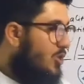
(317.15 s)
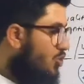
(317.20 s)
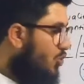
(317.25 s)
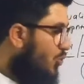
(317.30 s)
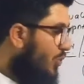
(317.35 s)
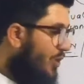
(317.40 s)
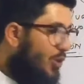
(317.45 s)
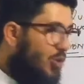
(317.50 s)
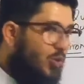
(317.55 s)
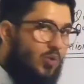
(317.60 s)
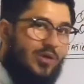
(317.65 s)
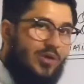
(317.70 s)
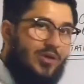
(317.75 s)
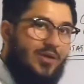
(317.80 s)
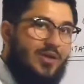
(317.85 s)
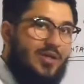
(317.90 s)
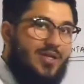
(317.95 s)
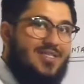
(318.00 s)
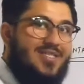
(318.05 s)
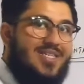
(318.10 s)
So, when
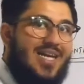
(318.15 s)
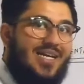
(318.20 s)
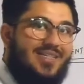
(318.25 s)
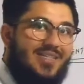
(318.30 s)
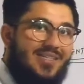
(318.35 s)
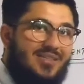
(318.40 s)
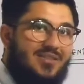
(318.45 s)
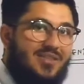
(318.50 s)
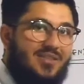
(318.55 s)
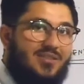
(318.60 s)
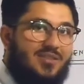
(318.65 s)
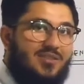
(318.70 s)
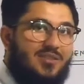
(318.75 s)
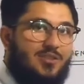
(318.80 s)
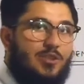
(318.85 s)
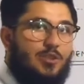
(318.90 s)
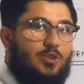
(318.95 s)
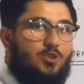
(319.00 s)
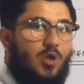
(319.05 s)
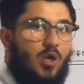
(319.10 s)
you injected this
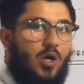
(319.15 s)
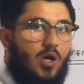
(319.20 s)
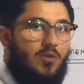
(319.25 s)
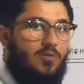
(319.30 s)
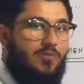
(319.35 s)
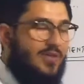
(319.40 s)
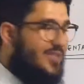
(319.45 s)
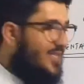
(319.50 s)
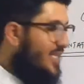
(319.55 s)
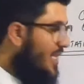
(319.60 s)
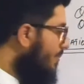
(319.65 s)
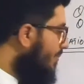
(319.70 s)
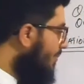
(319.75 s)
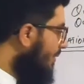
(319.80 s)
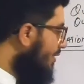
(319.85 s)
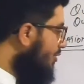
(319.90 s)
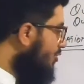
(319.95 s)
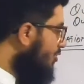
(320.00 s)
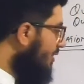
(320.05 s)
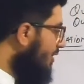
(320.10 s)
dissolved
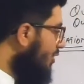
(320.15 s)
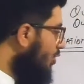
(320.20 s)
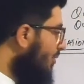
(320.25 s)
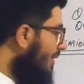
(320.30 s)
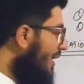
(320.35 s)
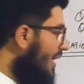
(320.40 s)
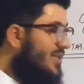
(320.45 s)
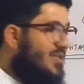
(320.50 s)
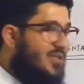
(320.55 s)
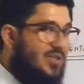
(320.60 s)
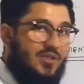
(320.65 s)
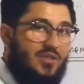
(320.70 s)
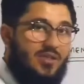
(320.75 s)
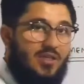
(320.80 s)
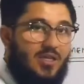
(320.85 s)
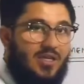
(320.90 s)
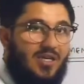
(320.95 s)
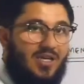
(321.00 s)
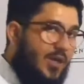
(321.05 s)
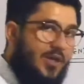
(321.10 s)
sample into the
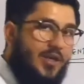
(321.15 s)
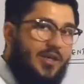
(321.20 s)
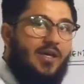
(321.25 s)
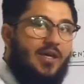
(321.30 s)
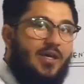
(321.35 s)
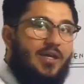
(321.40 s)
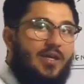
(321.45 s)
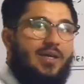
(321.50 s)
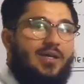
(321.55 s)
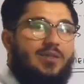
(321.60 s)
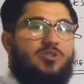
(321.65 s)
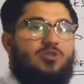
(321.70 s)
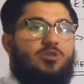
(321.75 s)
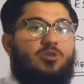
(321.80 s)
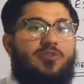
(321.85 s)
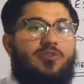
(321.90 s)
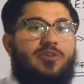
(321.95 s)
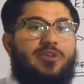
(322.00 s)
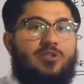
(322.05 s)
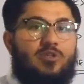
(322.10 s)
nebulizer, and here
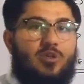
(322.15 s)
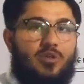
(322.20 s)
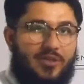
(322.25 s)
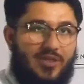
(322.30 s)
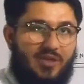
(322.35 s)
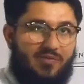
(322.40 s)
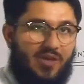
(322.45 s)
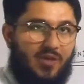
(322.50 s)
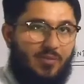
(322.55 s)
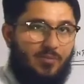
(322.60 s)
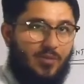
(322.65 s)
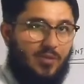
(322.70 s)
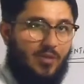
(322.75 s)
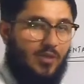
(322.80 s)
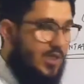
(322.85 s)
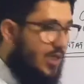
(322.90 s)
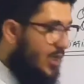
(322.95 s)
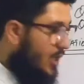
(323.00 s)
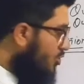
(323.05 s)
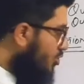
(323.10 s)
another solvent is already
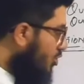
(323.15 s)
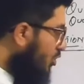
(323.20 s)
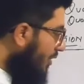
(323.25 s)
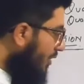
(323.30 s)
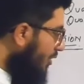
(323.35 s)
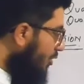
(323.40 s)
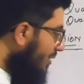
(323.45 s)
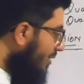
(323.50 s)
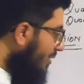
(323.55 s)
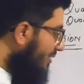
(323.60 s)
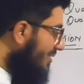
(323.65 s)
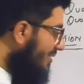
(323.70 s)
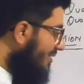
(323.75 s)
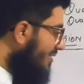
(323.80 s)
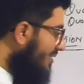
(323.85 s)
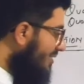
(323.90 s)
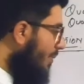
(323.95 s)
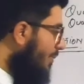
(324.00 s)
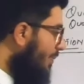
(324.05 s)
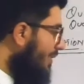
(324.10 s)
available. So, when your
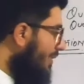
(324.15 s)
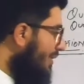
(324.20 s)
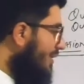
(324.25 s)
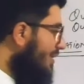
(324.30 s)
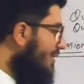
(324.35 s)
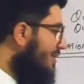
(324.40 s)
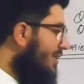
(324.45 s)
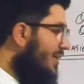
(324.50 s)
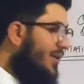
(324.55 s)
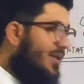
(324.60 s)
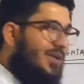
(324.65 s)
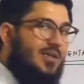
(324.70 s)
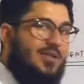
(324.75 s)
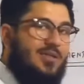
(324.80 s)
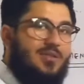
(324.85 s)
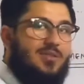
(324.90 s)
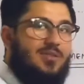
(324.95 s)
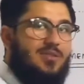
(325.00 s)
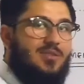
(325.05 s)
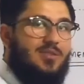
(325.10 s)
this sample
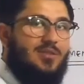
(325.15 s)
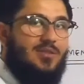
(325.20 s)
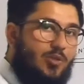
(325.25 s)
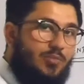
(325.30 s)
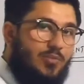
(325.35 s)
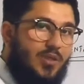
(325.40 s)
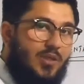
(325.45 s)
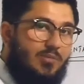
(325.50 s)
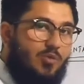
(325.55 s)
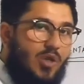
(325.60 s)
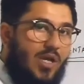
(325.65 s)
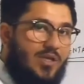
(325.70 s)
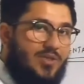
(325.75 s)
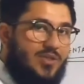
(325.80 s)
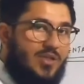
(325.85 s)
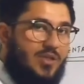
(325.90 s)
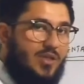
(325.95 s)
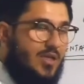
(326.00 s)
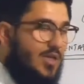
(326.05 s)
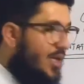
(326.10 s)
enters the
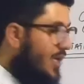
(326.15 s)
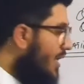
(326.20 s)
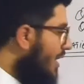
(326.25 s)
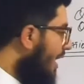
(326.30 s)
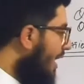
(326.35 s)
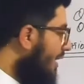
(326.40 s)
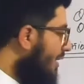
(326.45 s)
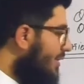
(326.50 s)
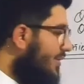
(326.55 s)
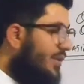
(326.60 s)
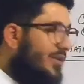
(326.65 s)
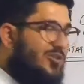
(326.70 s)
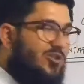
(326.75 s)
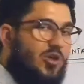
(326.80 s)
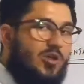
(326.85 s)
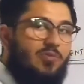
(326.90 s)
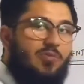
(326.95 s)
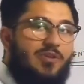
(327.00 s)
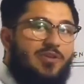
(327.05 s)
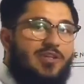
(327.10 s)
nebulizer, another
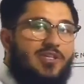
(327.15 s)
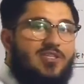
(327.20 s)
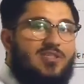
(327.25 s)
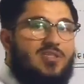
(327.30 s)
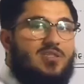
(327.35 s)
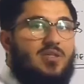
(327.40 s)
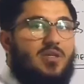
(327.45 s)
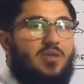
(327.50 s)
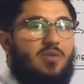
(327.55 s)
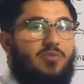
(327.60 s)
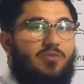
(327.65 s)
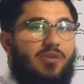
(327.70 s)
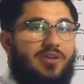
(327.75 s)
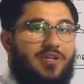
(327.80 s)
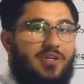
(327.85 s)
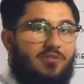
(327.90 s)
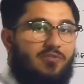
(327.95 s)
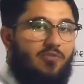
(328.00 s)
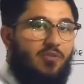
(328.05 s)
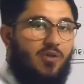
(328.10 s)
solvent is
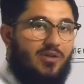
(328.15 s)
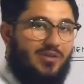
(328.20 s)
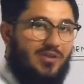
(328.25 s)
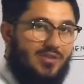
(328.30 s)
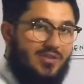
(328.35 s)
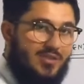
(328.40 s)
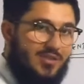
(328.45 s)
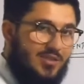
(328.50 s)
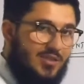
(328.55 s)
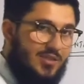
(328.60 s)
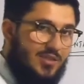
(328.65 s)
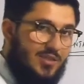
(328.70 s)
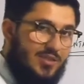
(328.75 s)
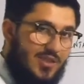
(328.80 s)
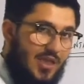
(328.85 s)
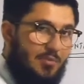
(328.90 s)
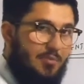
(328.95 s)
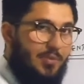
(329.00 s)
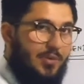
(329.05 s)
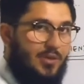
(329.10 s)
waiting for this
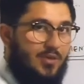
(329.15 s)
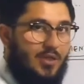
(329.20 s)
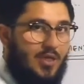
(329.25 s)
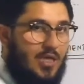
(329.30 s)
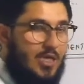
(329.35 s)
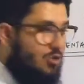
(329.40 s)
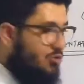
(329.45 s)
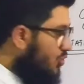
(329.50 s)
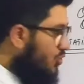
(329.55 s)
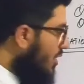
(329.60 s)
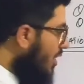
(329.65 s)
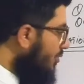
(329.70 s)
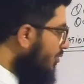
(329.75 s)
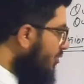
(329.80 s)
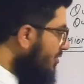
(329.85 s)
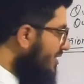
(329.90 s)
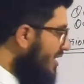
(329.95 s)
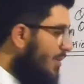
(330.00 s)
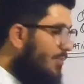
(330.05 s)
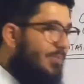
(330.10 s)
sample. So,
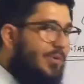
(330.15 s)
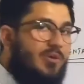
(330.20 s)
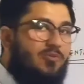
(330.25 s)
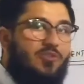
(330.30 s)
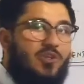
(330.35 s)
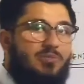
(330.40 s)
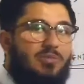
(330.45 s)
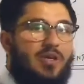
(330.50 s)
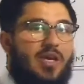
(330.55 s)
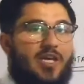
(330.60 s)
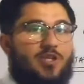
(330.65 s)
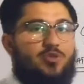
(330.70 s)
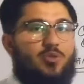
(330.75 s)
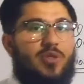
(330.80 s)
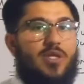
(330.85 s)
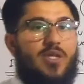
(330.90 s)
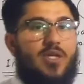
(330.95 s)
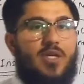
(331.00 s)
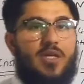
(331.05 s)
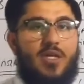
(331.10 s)
now your sample will be
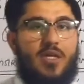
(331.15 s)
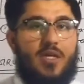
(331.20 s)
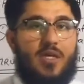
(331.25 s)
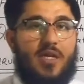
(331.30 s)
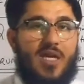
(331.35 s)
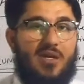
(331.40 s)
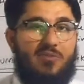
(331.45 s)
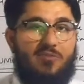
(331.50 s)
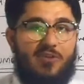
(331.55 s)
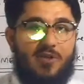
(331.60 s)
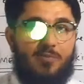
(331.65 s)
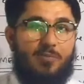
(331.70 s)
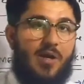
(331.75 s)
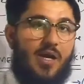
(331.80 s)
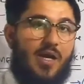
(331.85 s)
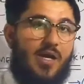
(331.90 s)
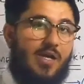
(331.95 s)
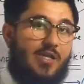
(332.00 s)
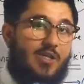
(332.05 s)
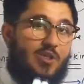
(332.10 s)
actually
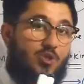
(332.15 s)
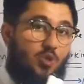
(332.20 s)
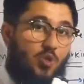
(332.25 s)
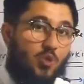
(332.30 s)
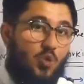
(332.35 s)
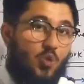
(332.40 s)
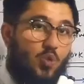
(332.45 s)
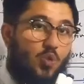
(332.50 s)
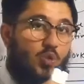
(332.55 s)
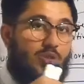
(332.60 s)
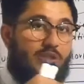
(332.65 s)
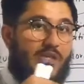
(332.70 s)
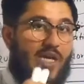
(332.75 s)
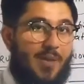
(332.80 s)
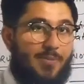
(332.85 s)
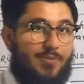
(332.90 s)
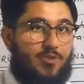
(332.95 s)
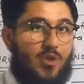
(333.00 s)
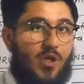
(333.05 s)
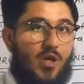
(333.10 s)
covered by two
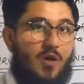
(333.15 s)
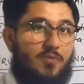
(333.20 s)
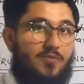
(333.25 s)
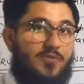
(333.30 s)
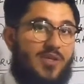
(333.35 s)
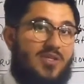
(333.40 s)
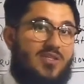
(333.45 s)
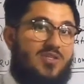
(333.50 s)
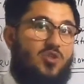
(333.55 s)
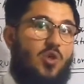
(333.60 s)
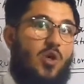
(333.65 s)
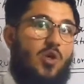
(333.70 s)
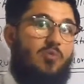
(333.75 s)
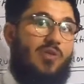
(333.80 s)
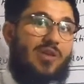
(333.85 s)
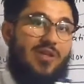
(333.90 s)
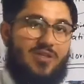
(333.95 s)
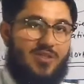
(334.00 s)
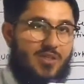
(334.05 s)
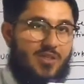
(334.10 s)
types of the
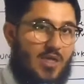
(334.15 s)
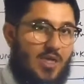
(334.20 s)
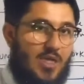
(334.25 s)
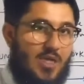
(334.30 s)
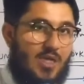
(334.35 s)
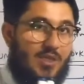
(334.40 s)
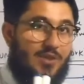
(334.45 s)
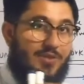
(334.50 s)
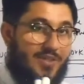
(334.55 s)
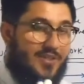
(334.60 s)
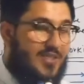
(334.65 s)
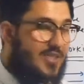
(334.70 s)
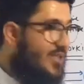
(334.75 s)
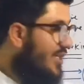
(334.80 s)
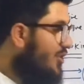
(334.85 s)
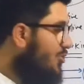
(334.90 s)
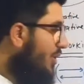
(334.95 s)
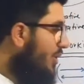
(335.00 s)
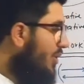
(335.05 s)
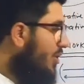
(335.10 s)
solvents. This
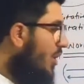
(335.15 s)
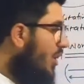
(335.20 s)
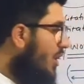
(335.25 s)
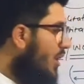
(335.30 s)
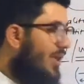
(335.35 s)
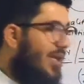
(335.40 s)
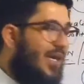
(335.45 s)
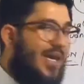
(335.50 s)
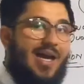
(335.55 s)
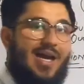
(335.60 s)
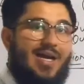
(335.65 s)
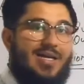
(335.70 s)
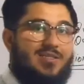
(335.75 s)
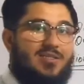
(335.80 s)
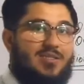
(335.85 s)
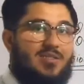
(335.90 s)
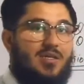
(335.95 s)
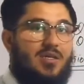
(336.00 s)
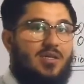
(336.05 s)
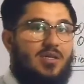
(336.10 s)
is actually called
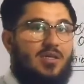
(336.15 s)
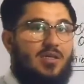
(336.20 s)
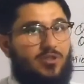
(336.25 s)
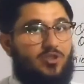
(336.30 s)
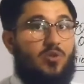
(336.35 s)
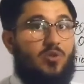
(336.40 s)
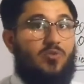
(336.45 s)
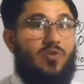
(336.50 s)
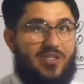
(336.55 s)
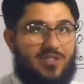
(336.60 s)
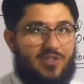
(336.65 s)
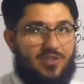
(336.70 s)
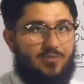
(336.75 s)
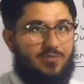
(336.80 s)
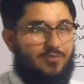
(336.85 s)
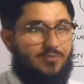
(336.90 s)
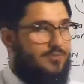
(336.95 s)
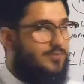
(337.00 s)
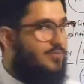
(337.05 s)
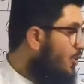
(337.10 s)
as
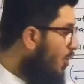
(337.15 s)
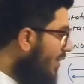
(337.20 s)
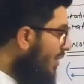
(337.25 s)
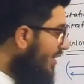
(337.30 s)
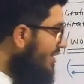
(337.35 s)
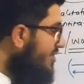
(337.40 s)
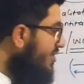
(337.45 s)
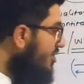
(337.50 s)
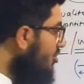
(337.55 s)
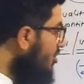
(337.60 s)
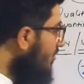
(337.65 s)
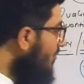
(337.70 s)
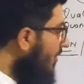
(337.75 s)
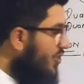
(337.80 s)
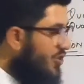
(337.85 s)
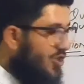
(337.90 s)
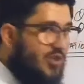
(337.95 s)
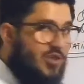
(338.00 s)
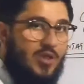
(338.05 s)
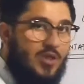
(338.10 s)
dissolvate. Now, what is
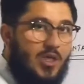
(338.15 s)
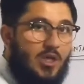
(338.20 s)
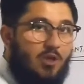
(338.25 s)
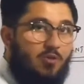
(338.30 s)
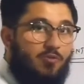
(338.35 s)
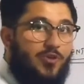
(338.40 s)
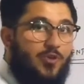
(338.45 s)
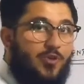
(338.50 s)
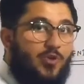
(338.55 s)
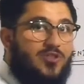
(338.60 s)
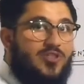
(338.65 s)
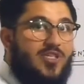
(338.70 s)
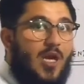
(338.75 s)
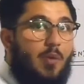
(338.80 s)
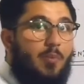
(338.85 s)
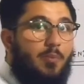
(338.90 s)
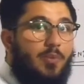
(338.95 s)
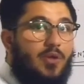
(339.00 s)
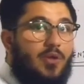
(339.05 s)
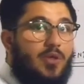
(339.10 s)
dissolvation? When your
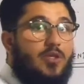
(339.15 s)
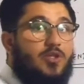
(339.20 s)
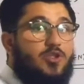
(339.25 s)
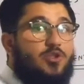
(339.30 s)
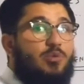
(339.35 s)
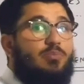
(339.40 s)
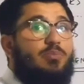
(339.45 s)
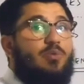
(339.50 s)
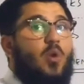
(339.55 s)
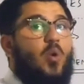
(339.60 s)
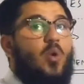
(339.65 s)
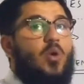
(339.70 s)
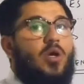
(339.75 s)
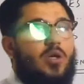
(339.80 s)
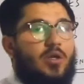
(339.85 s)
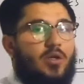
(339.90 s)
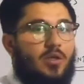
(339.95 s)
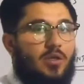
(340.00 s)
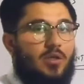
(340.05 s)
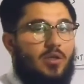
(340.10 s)
sample is
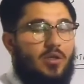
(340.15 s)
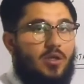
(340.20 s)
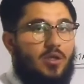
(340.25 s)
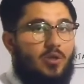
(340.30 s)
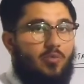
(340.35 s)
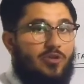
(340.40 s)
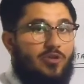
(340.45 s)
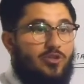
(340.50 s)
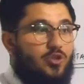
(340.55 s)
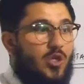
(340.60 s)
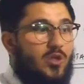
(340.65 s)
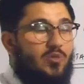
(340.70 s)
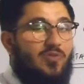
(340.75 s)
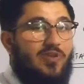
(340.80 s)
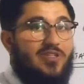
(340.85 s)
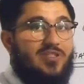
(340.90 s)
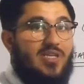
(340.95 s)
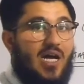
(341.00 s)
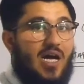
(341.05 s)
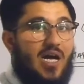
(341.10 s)
broken, when
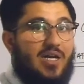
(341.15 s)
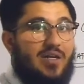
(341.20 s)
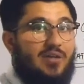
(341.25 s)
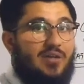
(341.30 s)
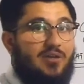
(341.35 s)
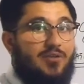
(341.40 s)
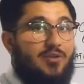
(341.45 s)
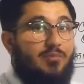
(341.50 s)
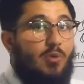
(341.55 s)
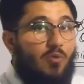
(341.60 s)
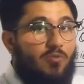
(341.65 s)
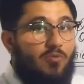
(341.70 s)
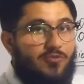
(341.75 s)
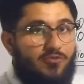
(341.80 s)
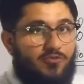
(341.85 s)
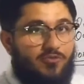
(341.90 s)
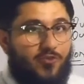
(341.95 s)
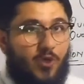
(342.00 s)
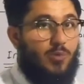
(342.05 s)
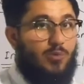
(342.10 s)
solvents are
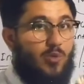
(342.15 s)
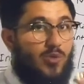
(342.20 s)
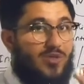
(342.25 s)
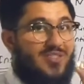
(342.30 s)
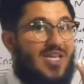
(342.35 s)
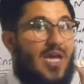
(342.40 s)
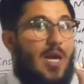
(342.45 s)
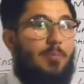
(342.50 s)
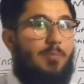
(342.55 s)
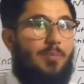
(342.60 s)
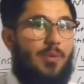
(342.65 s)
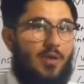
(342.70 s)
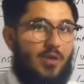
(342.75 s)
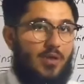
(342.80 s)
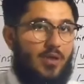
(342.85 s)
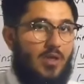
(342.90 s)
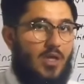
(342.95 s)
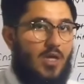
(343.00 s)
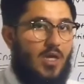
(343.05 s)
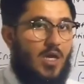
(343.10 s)
removed from your
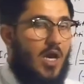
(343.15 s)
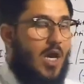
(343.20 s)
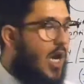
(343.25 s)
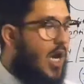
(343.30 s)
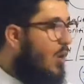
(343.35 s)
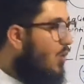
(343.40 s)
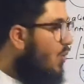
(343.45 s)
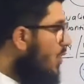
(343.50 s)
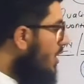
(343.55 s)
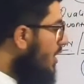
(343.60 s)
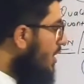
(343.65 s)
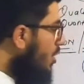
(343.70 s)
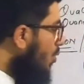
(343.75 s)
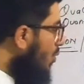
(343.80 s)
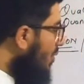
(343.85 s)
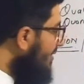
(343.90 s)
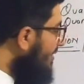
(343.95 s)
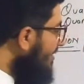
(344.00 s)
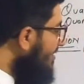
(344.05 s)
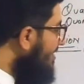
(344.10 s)
sample, how?
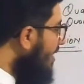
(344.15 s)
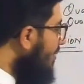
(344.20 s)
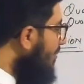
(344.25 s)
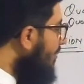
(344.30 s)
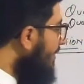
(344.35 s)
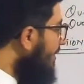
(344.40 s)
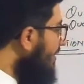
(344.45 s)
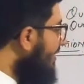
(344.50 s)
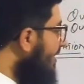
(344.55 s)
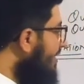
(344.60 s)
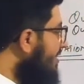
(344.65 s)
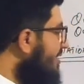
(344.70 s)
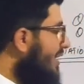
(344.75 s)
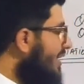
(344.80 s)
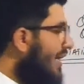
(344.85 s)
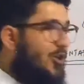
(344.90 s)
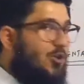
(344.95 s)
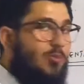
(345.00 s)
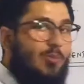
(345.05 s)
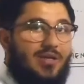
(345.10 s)
When the sample
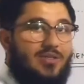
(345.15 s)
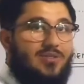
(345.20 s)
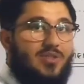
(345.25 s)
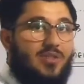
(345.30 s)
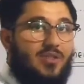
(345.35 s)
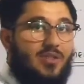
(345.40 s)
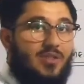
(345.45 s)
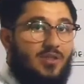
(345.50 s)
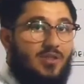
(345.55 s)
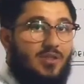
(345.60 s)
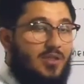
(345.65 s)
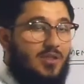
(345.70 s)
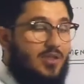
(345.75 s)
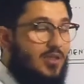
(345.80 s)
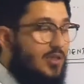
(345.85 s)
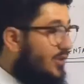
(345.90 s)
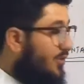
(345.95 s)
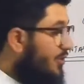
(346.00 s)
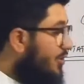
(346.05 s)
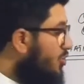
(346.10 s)
reaches the atomizer,
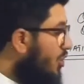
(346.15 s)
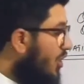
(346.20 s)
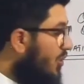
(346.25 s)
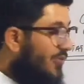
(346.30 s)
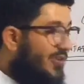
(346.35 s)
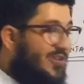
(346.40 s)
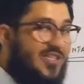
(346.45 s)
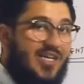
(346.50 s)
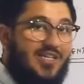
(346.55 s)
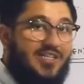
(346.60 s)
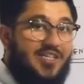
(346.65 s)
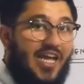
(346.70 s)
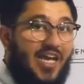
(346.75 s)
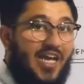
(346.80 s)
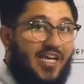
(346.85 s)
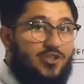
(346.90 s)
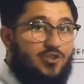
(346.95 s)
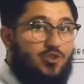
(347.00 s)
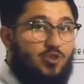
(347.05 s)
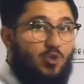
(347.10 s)
the solvents
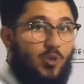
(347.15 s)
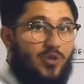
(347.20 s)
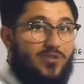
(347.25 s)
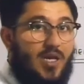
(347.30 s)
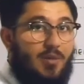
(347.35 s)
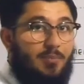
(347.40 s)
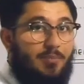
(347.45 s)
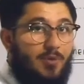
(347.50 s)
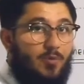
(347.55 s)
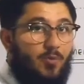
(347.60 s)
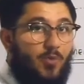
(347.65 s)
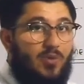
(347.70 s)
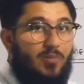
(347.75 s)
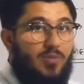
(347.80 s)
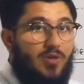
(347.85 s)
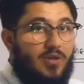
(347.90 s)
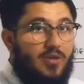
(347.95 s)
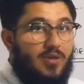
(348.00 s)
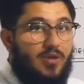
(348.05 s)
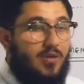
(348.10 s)
attached to your sample
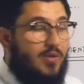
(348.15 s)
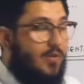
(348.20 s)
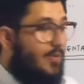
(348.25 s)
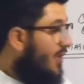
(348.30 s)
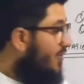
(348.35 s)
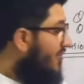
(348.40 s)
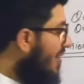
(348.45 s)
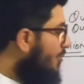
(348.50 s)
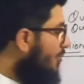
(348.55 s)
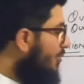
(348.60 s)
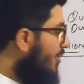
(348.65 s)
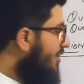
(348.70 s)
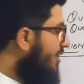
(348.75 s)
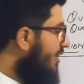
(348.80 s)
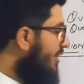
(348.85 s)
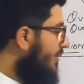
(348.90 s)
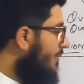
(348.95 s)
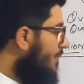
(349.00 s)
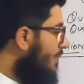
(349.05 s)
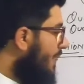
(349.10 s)
will be
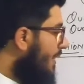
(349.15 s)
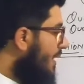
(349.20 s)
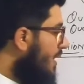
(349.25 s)
evaporated.